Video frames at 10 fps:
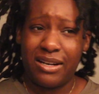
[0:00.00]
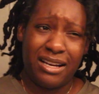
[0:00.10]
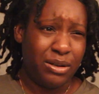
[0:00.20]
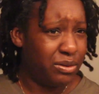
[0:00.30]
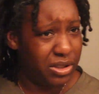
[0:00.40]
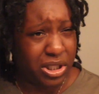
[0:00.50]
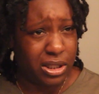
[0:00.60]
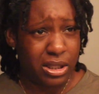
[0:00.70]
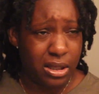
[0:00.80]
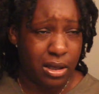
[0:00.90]
down just to
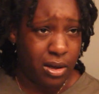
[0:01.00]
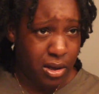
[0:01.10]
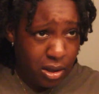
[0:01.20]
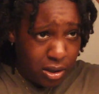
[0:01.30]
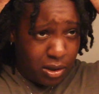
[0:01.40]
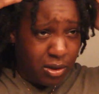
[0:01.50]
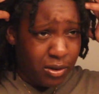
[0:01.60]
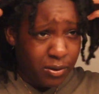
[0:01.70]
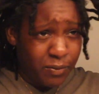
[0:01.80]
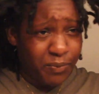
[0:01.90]
see
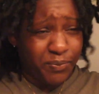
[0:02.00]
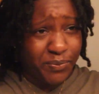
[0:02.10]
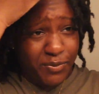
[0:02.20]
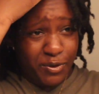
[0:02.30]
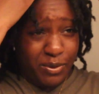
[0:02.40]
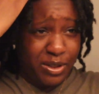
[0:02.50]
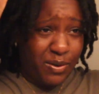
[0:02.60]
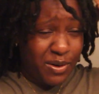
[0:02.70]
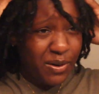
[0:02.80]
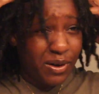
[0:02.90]
what's
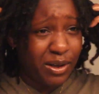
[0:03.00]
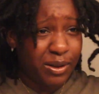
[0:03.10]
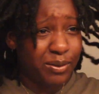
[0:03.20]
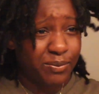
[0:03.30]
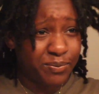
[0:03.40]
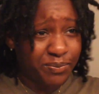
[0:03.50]
going on.